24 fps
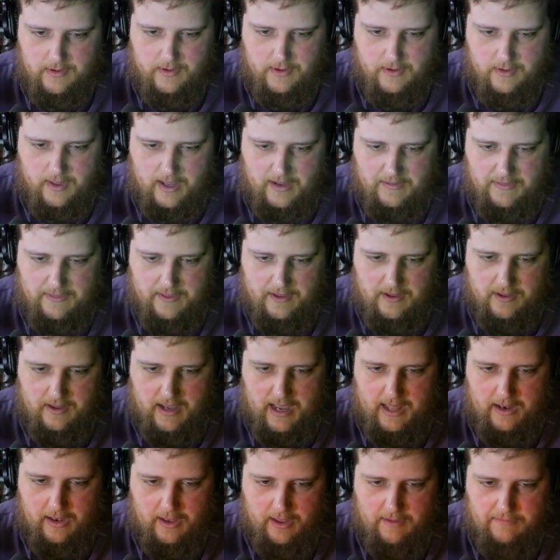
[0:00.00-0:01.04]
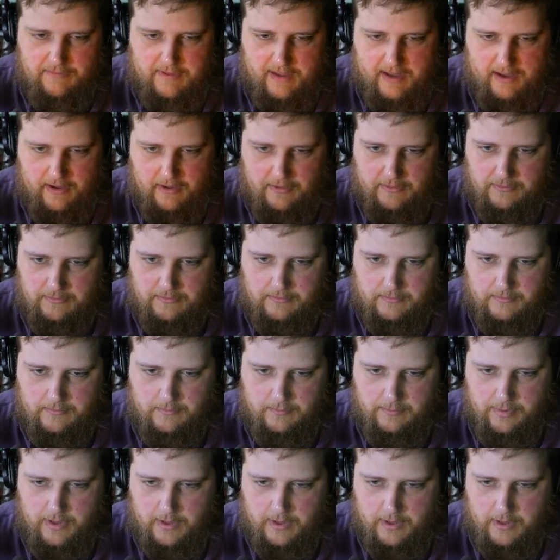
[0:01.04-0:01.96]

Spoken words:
Like I loved how pretty